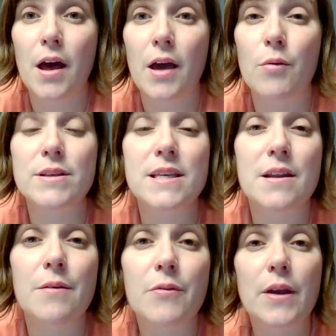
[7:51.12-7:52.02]
it
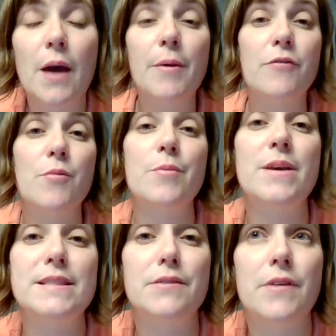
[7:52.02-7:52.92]
wasn't coming from a
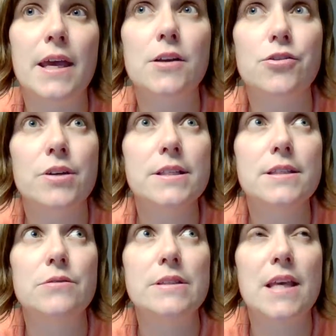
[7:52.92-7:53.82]
place of
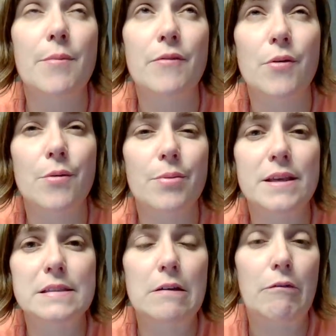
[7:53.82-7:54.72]
ignorance. It was coming from a
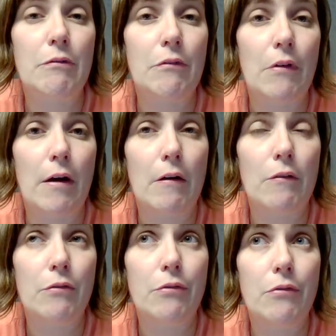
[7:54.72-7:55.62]
place of
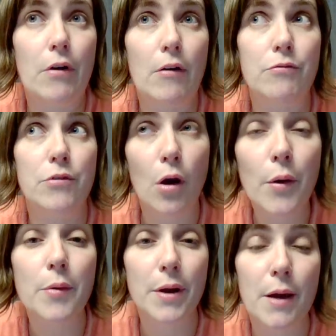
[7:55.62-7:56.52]

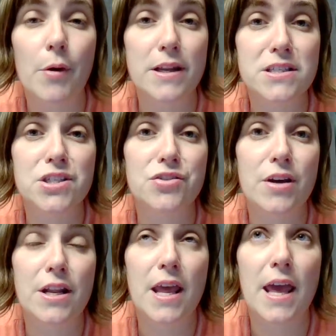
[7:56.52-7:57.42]
knowing what I wanted to do,
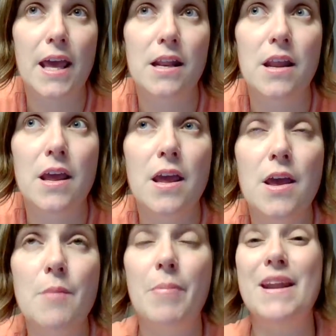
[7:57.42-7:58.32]

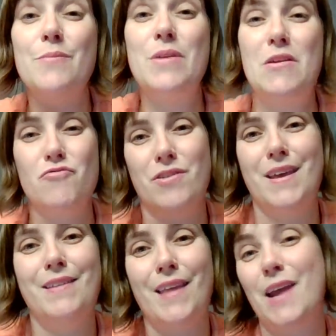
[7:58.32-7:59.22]
but it being
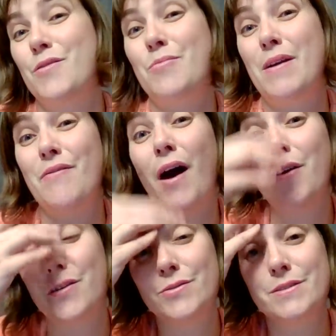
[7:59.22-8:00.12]
really in line with my
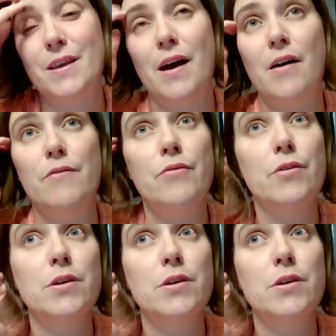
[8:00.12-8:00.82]
values of